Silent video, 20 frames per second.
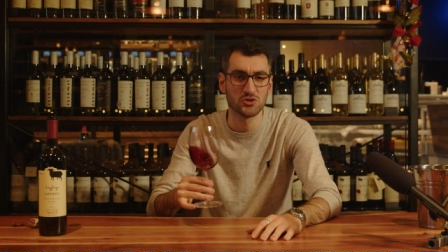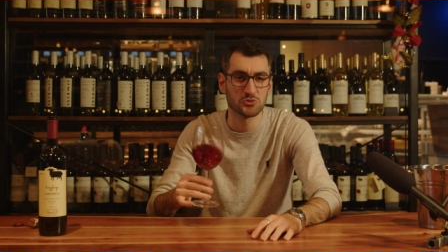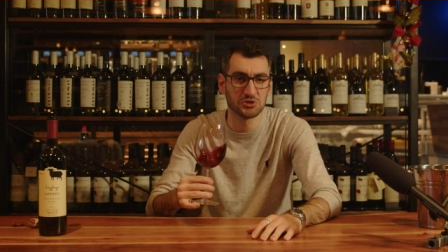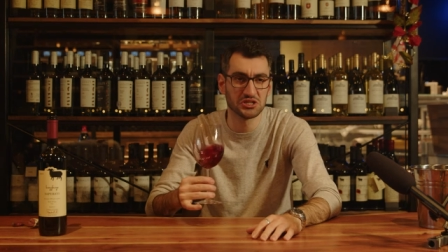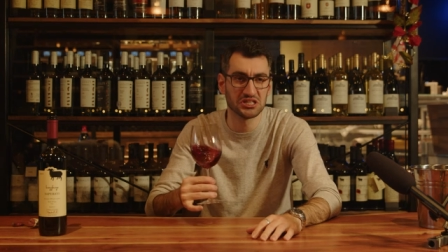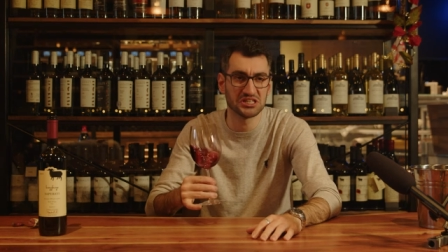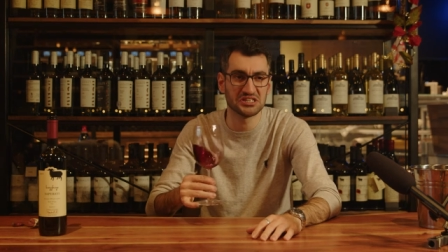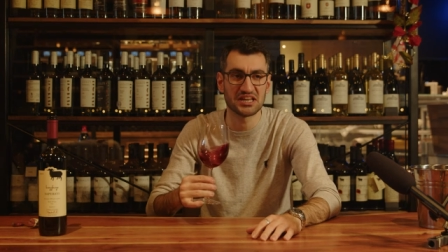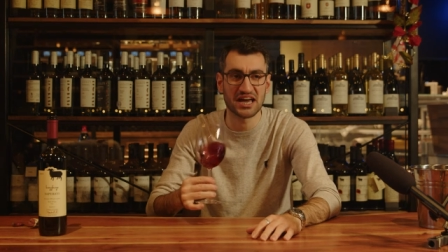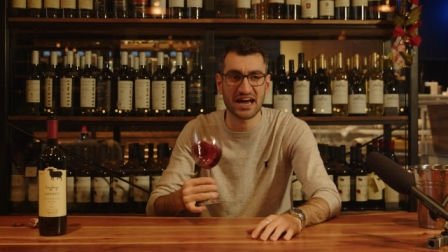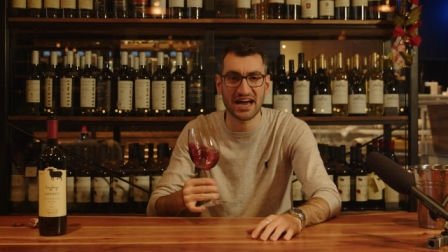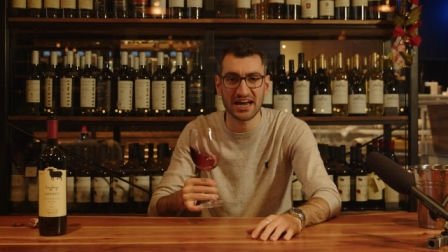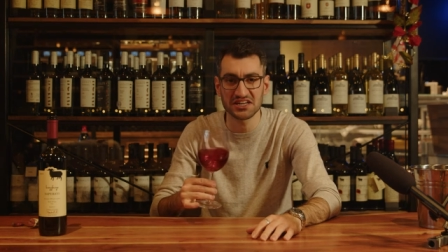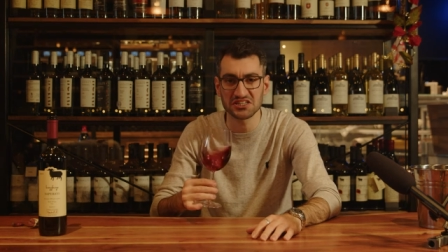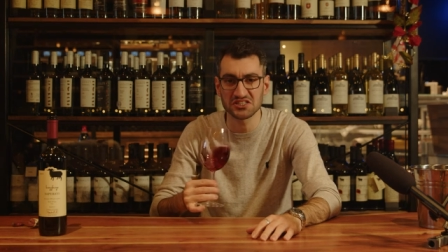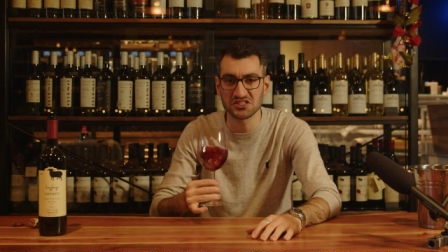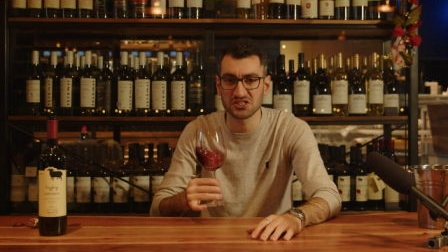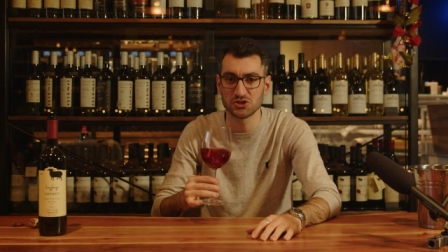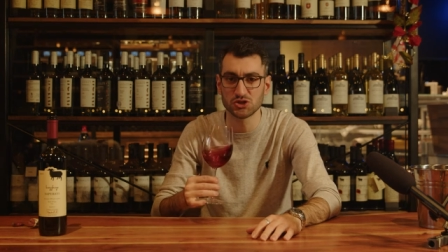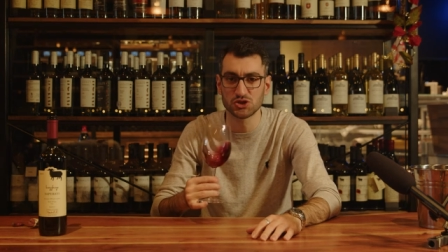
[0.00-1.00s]
really
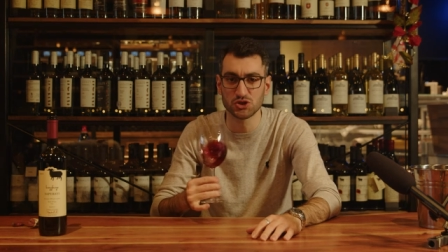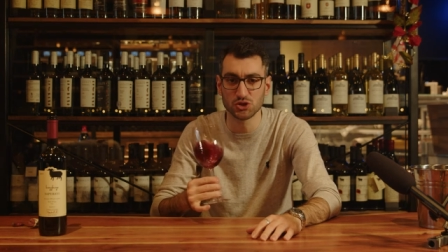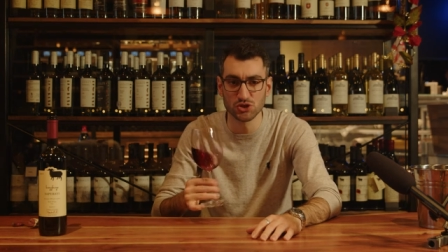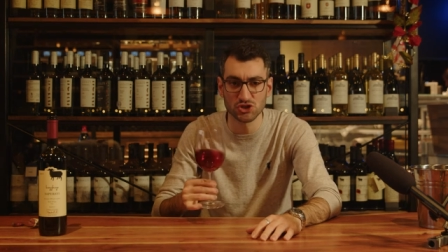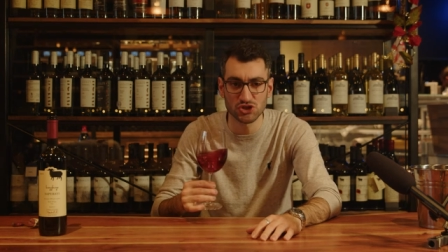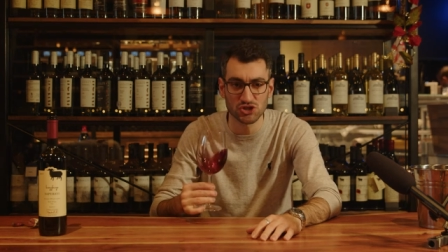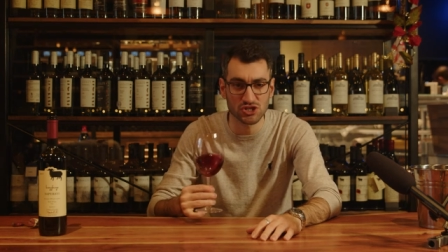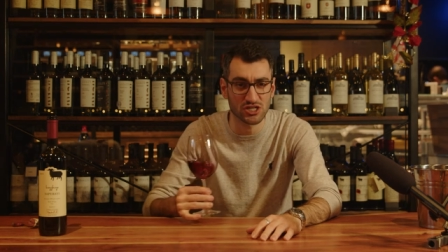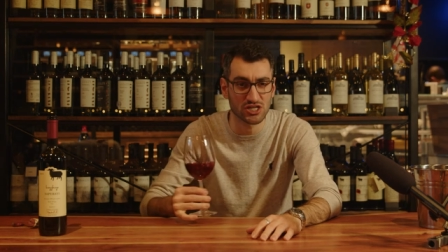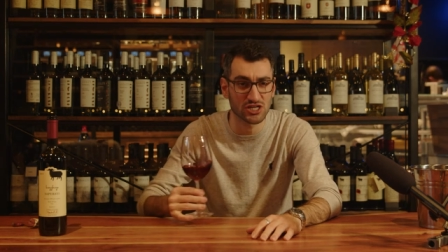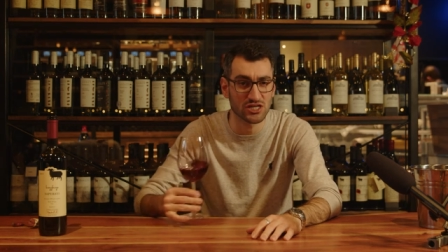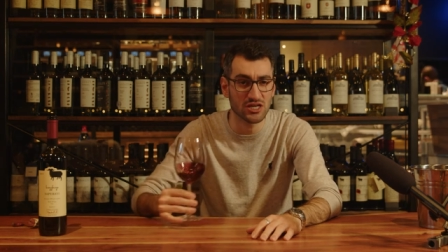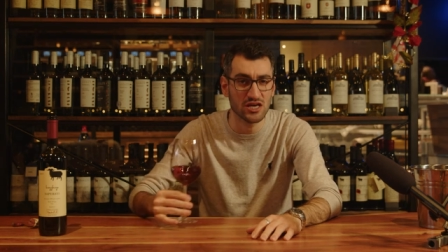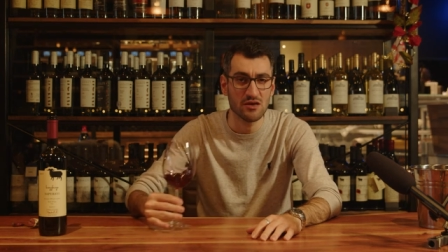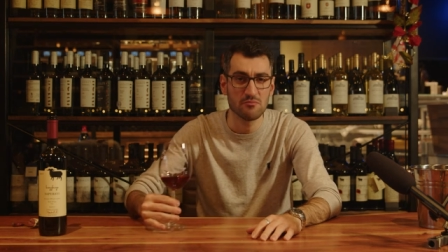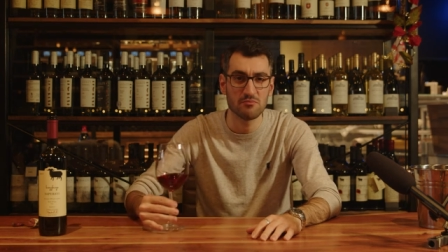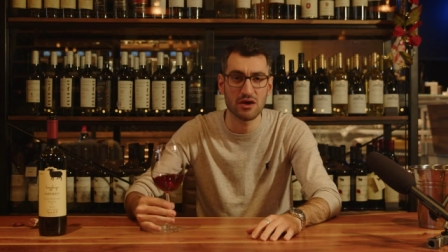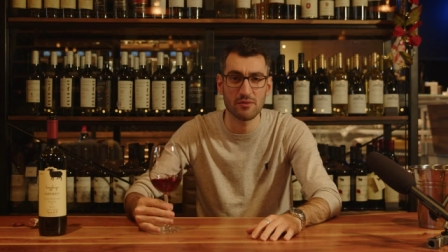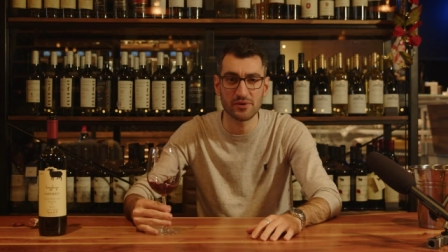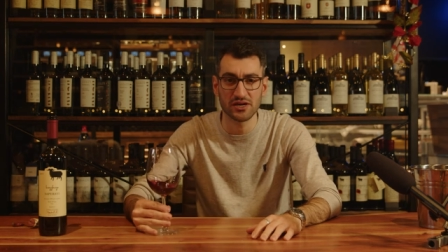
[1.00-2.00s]
nice and juicy.
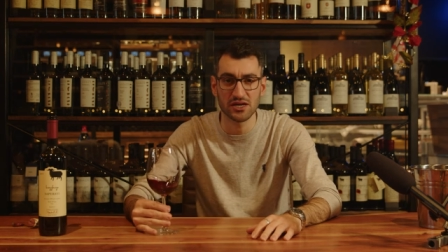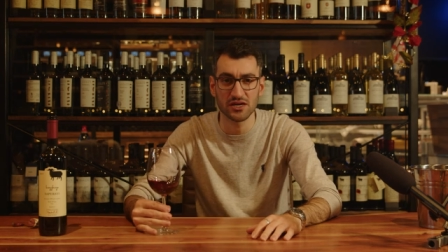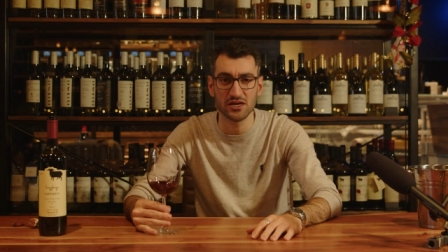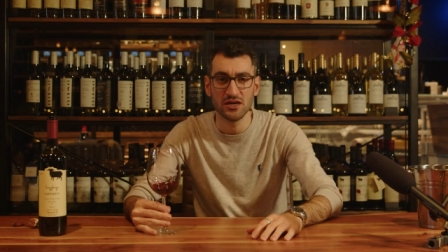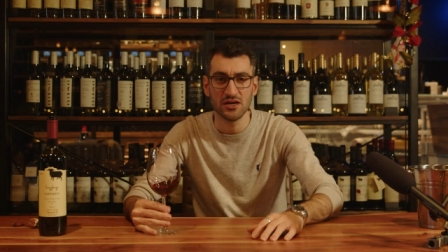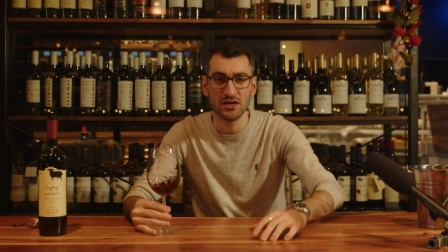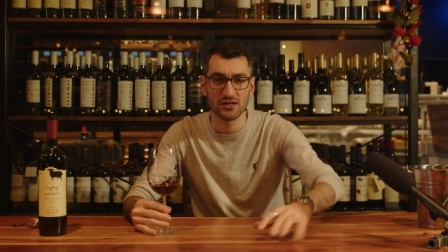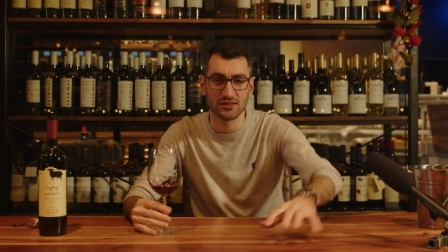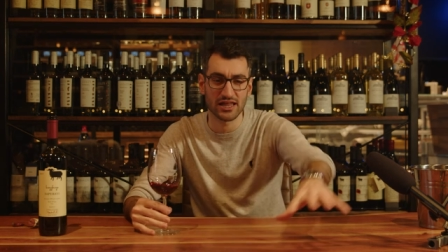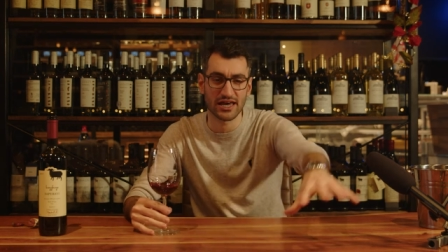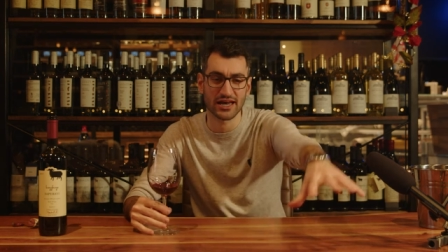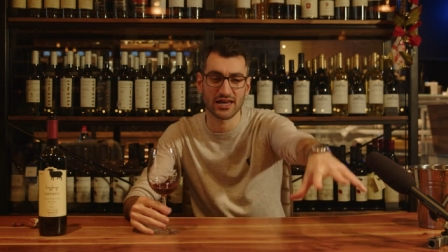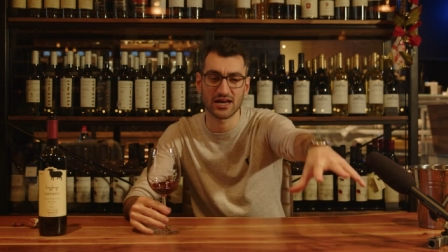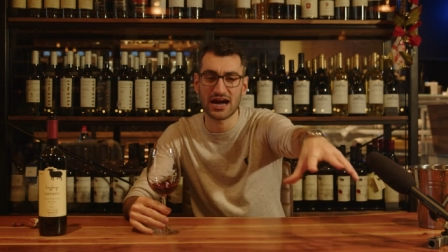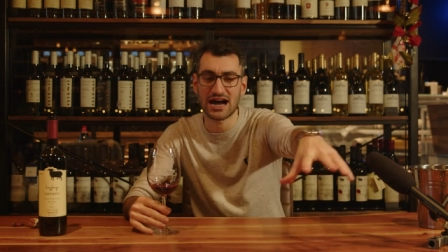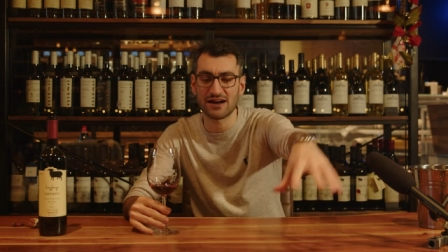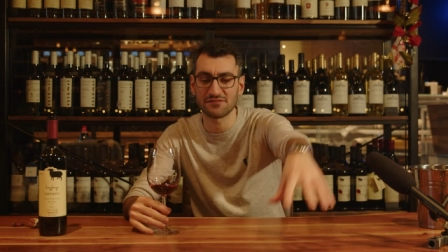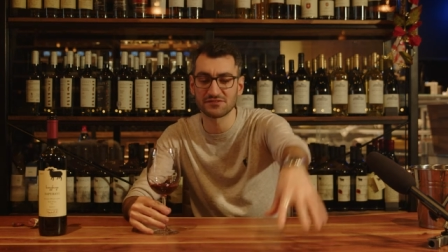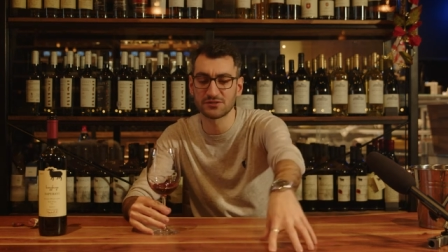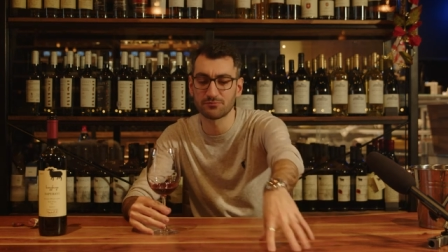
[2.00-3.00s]
Maybe like
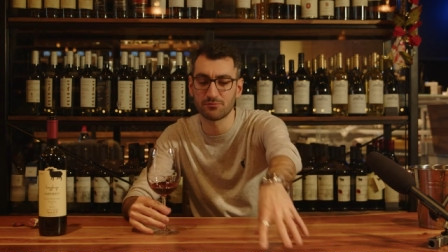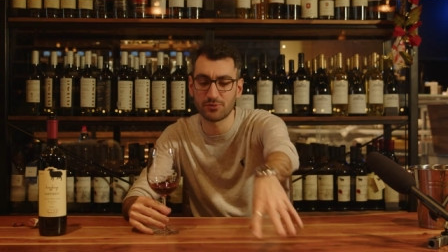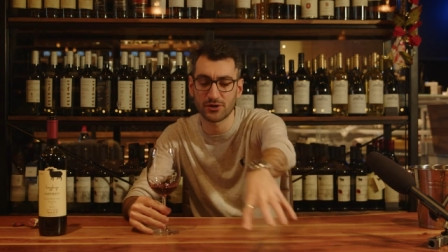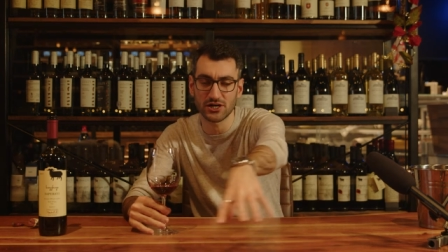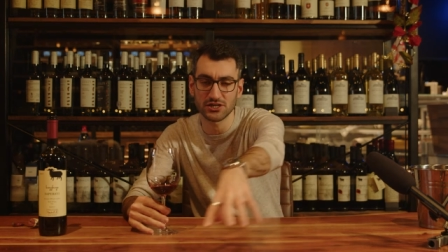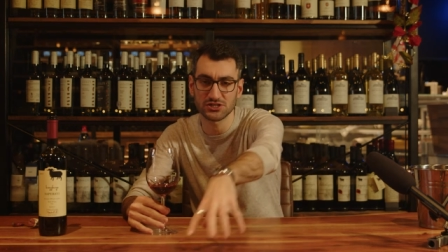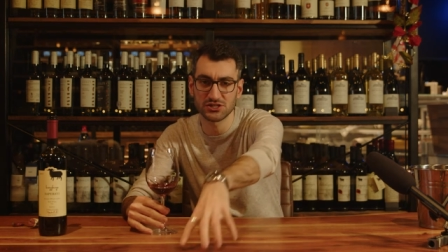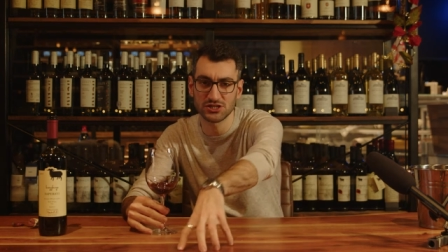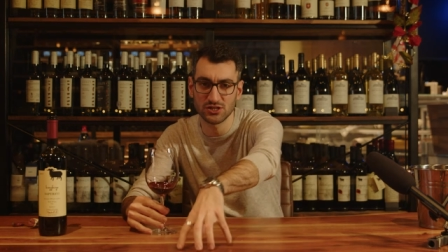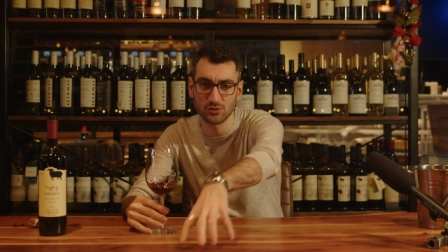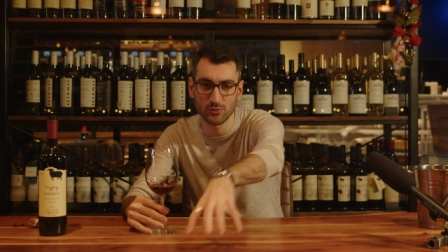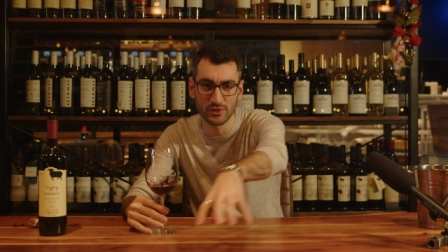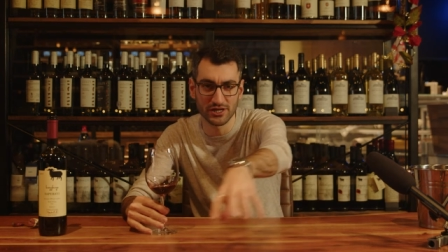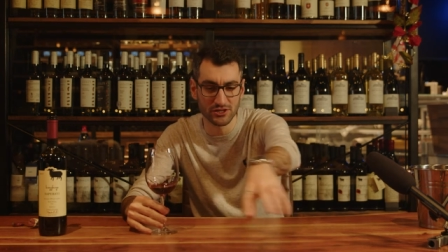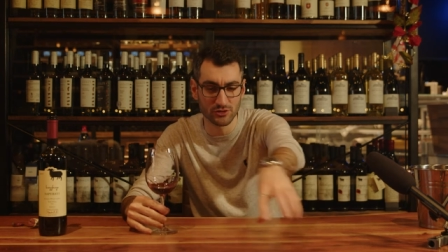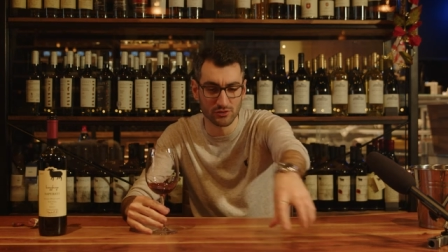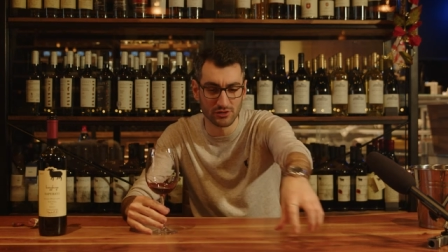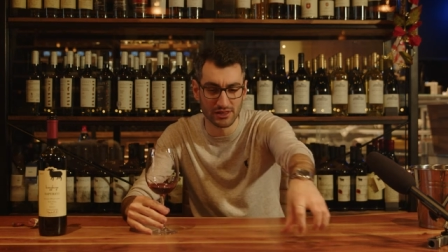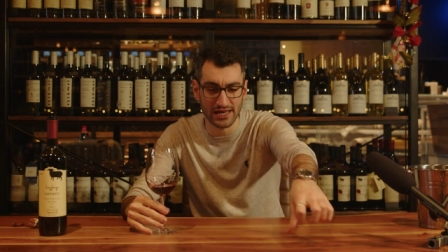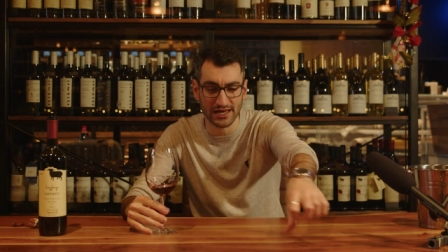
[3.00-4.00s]
after party when
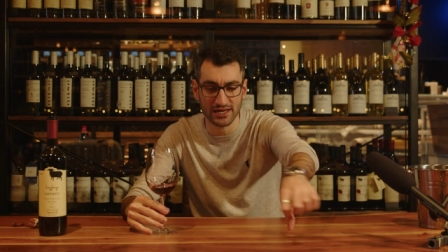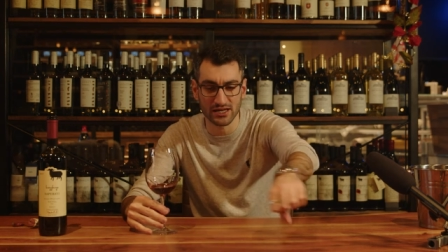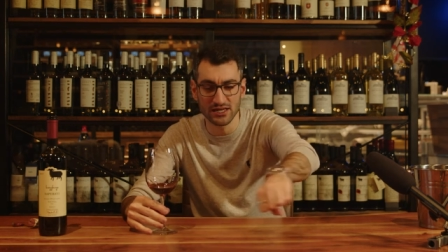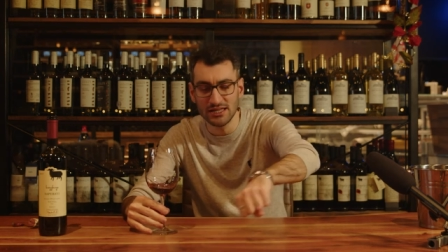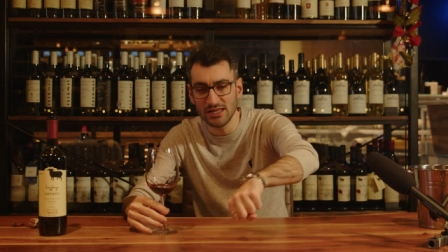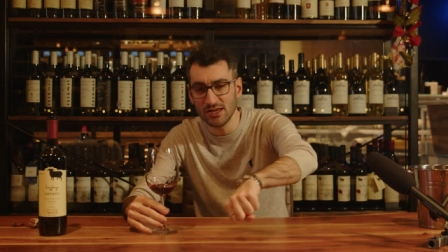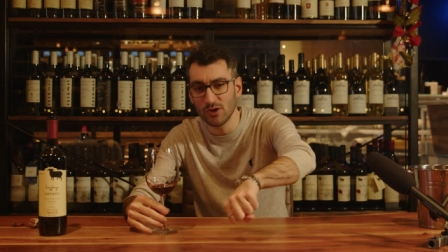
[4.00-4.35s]
you're like